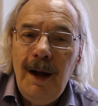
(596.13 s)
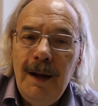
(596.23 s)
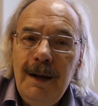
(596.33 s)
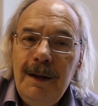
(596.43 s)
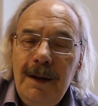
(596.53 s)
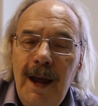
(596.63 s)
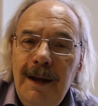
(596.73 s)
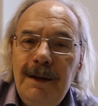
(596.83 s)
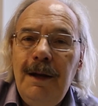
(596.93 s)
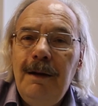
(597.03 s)
in
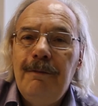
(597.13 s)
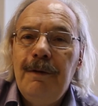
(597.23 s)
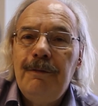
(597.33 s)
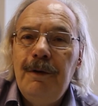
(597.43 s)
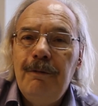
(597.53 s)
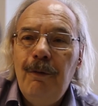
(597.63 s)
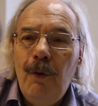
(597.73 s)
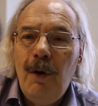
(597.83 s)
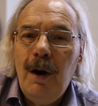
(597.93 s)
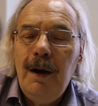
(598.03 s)

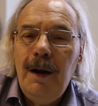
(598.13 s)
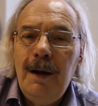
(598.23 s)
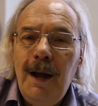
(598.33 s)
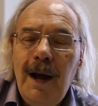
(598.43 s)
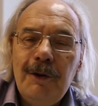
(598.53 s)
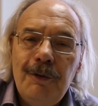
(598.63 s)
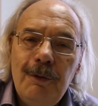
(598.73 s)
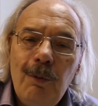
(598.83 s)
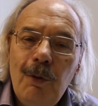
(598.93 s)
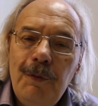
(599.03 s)
1854, and he actually
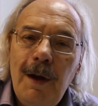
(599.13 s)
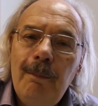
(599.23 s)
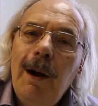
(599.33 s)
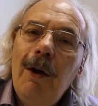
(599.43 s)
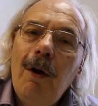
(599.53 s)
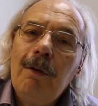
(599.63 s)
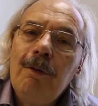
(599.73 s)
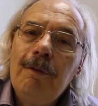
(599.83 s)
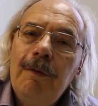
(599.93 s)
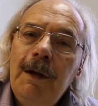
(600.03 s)
wrote that
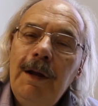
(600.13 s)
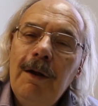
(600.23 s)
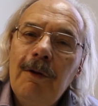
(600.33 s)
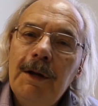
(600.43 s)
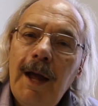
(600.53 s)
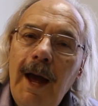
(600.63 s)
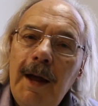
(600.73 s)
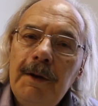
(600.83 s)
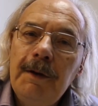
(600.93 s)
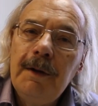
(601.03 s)
biography here in
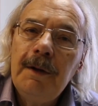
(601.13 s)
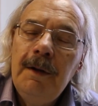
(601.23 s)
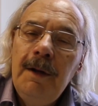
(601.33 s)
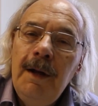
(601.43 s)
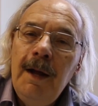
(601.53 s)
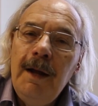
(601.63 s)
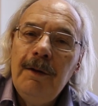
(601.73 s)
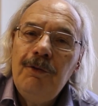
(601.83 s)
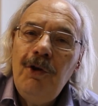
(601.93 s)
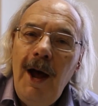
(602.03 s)
Canada,
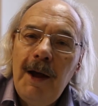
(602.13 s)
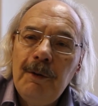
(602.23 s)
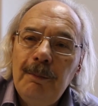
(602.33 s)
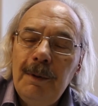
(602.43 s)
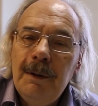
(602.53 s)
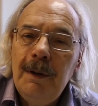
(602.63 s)
in Chatham,